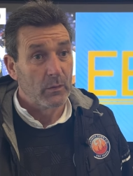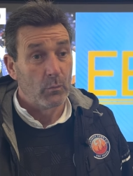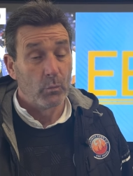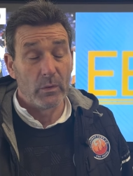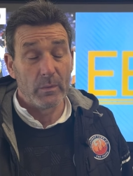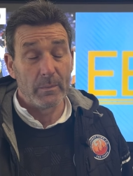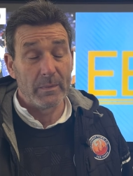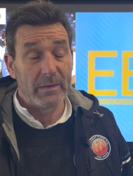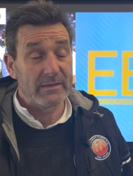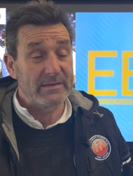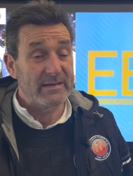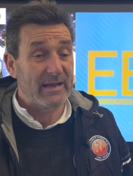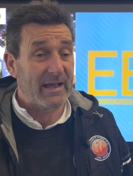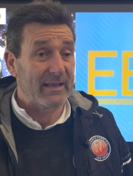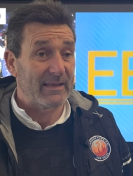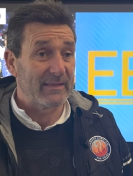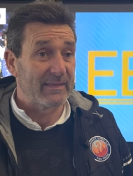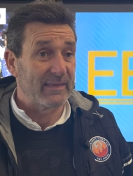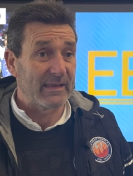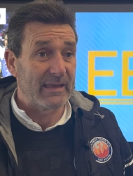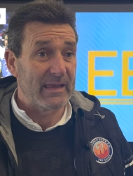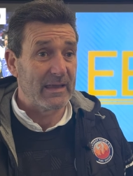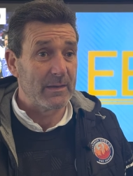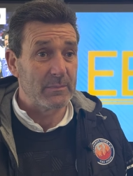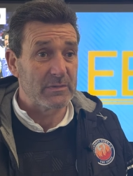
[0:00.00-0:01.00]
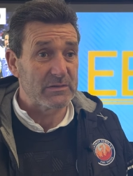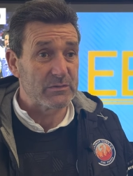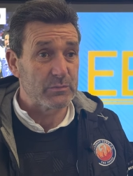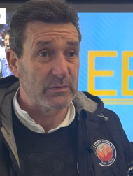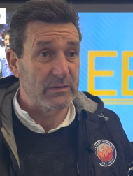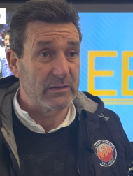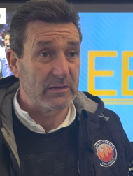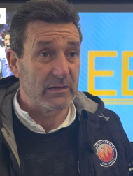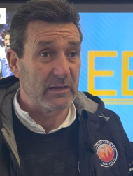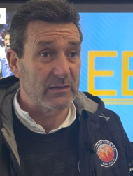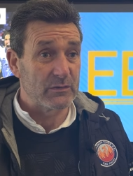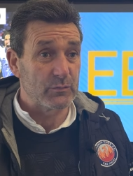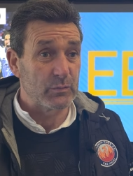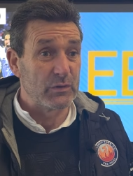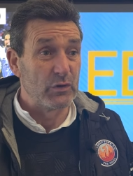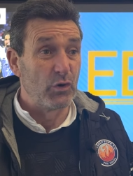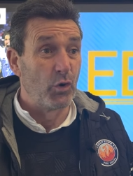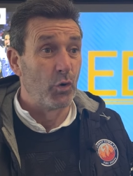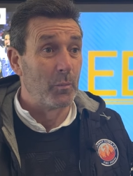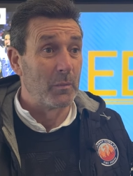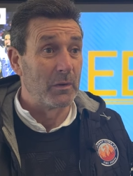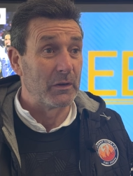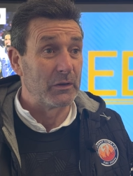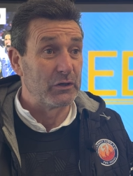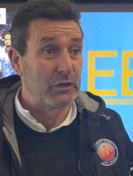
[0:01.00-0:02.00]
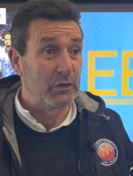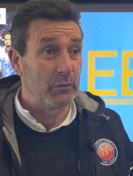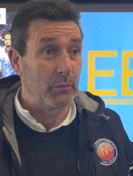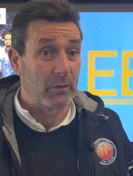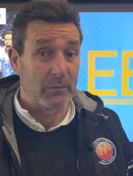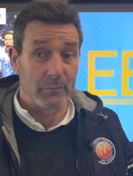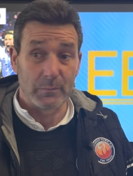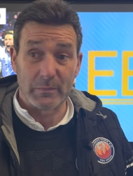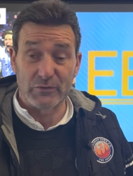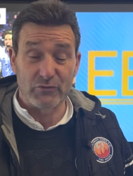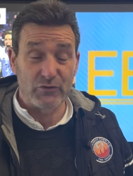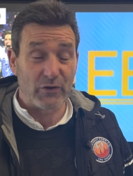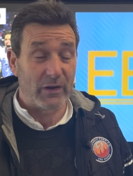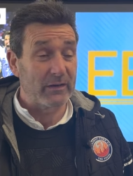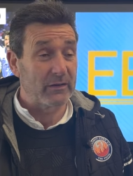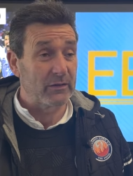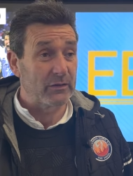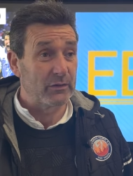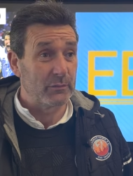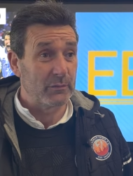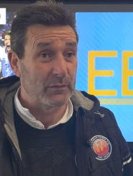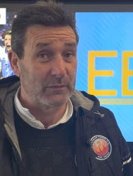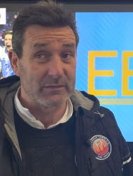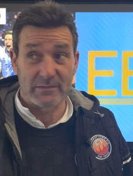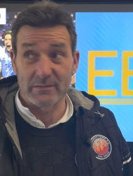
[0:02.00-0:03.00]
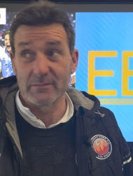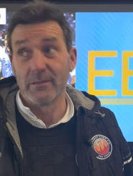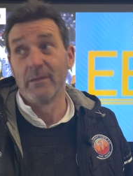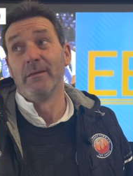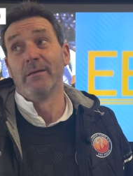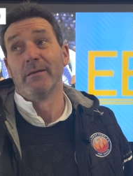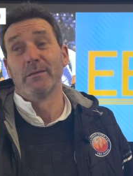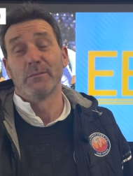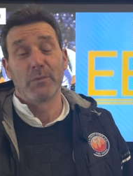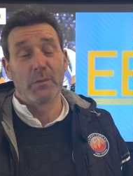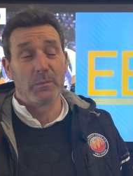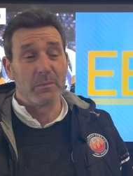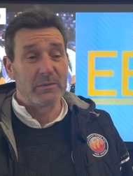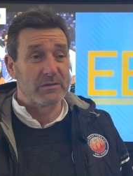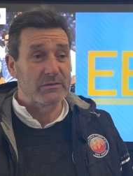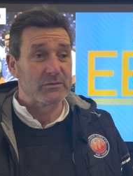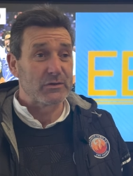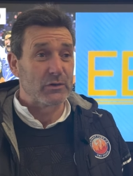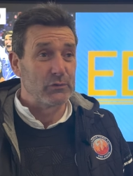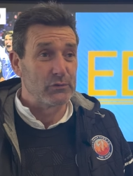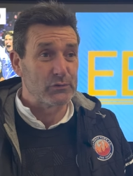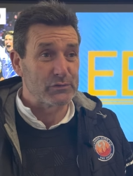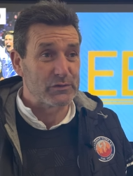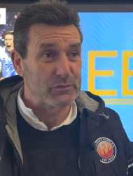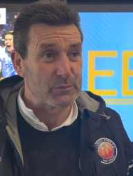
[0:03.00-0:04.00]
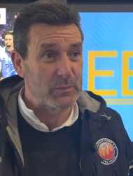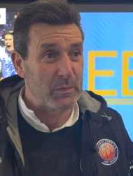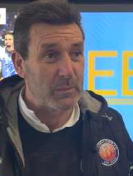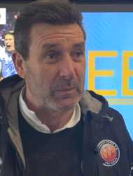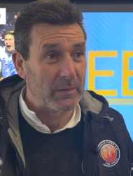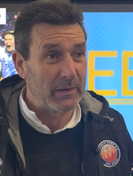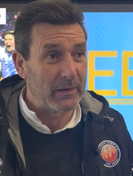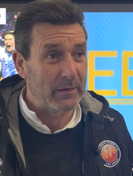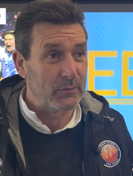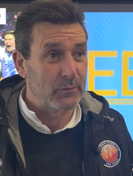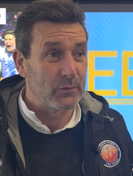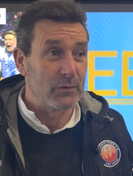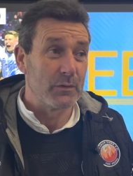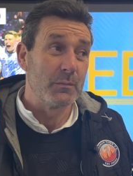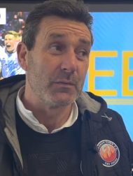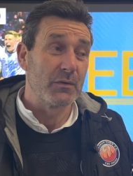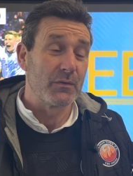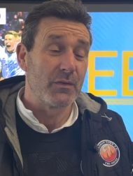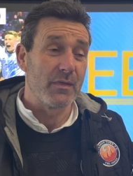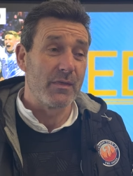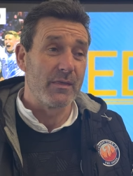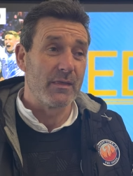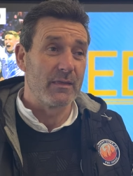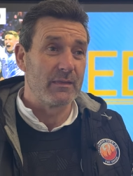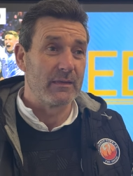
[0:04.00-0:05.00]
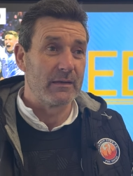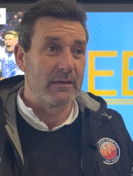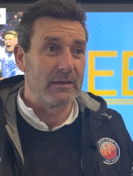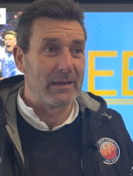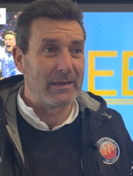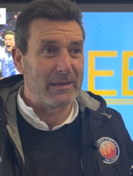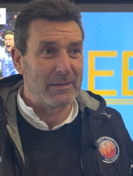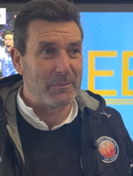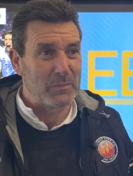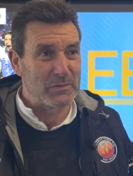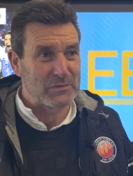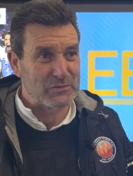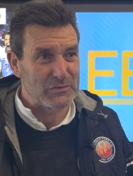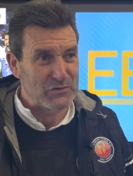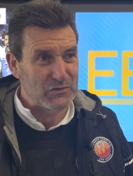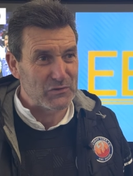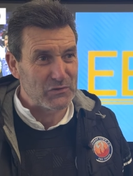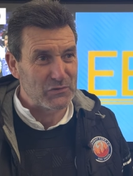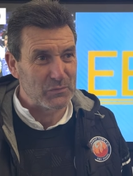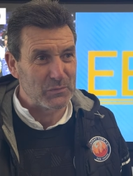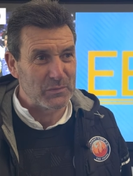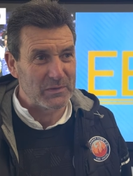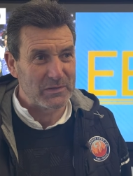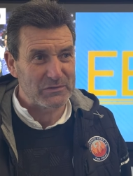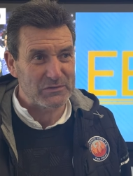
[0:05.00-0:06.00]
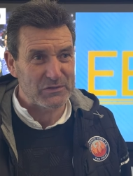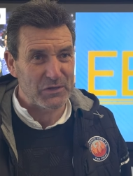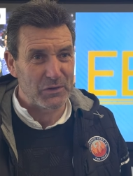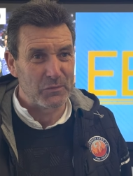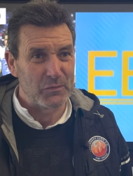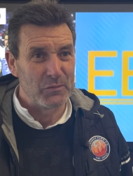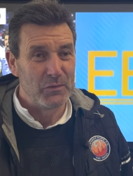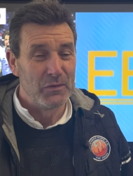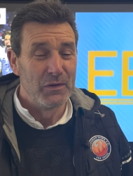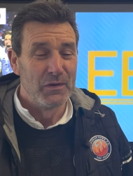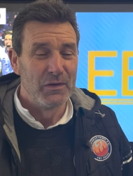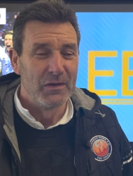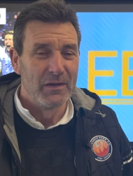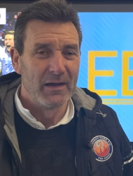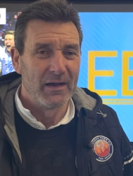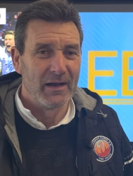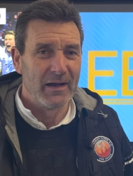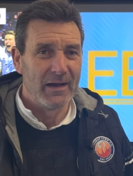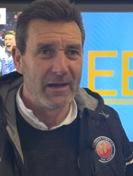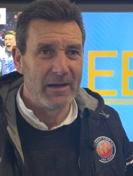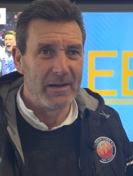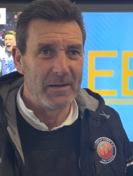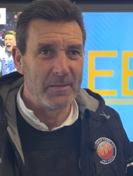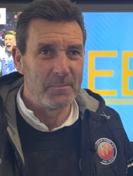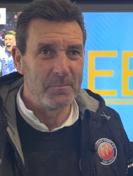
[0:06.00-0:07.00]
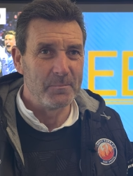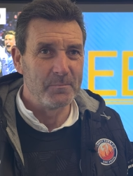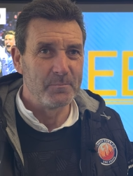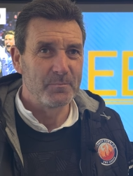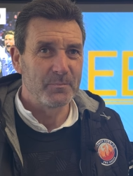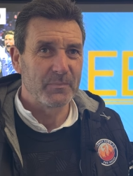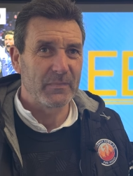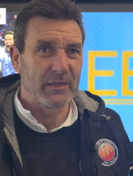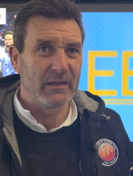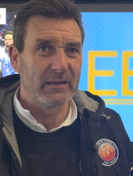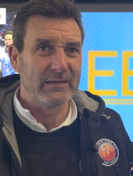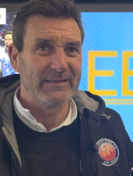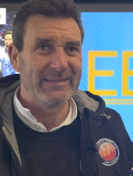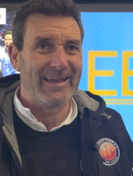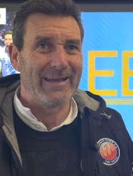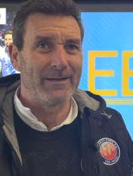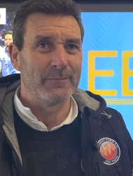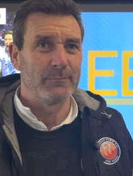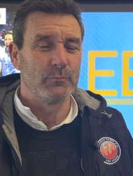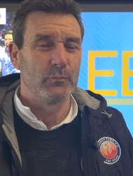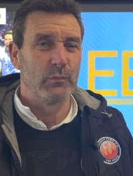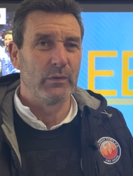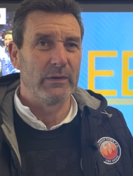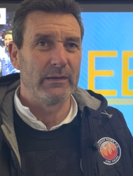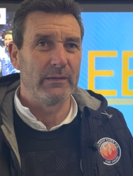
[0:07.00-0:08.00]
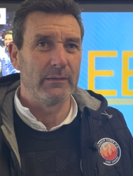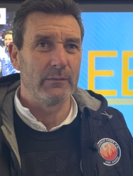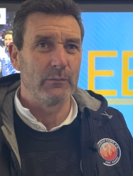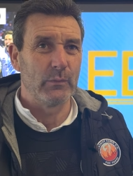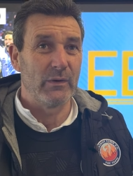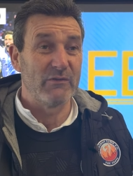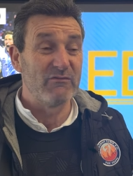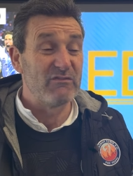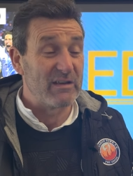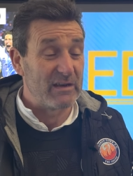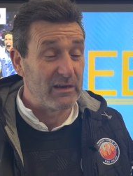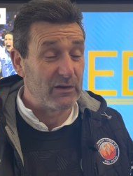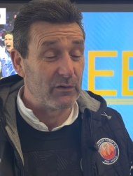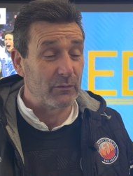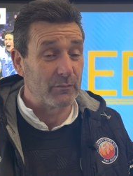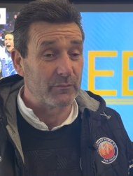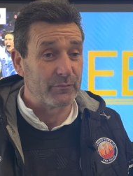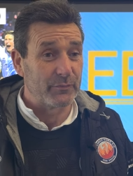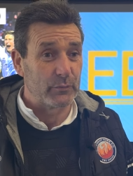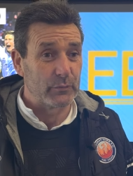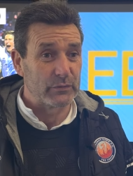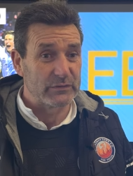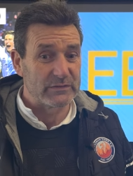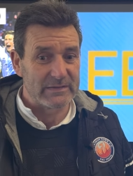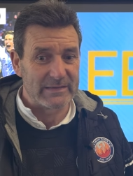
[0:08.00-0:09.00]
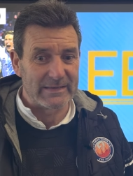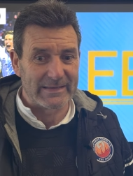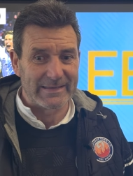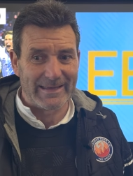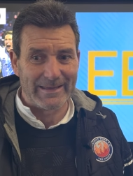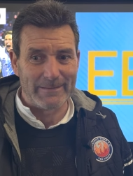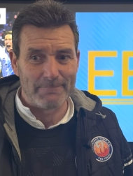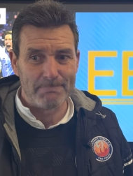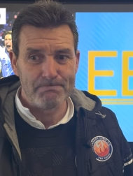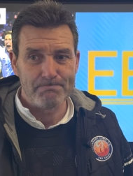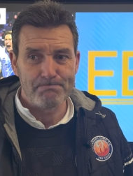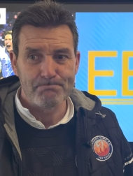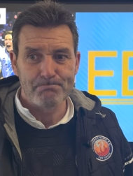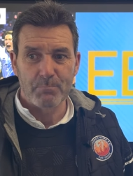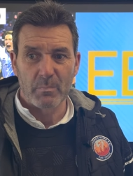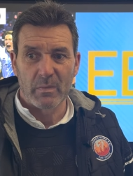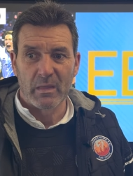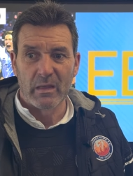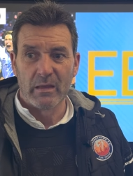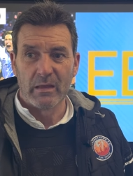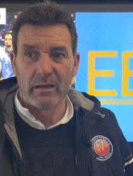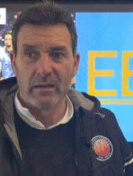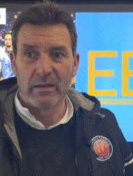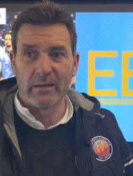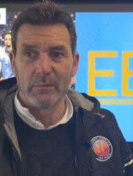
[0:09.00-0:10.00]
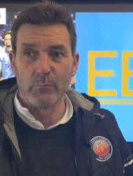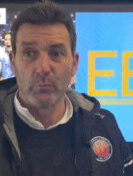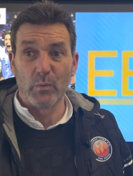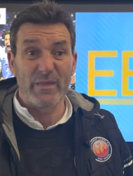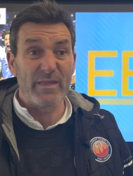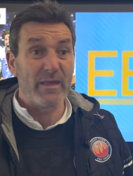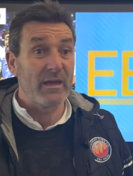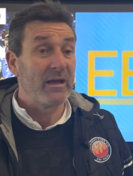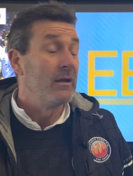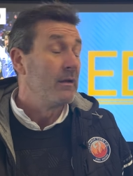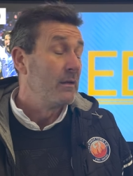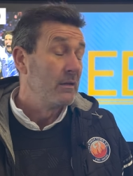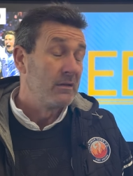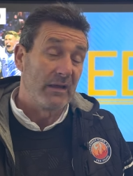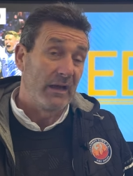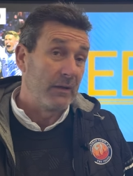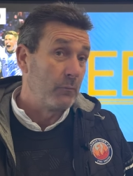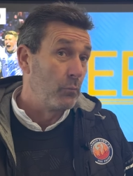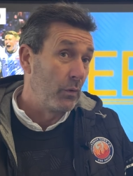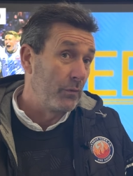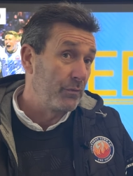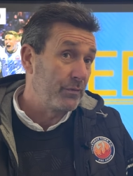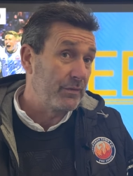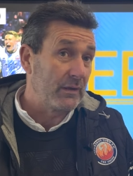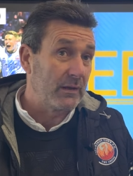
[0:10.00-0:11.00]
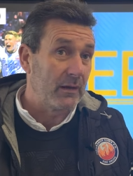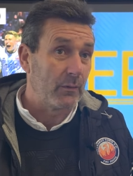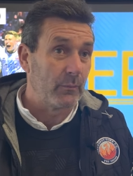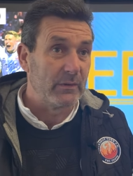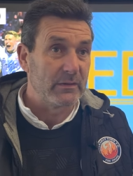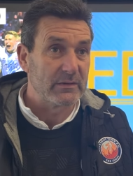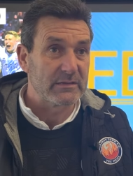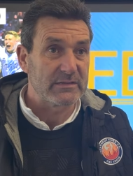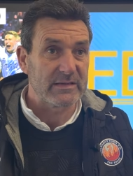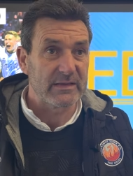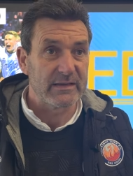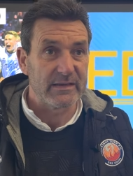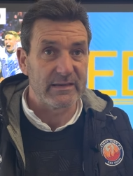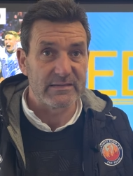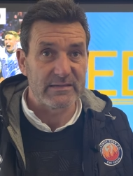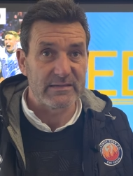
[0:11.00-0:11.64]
we'll be attacking the game as we normally do. I'll be trying to do it. Probably as close as we played at home, other than the neighbours the other way. So, we're really looking forward to the game. And one thing I will say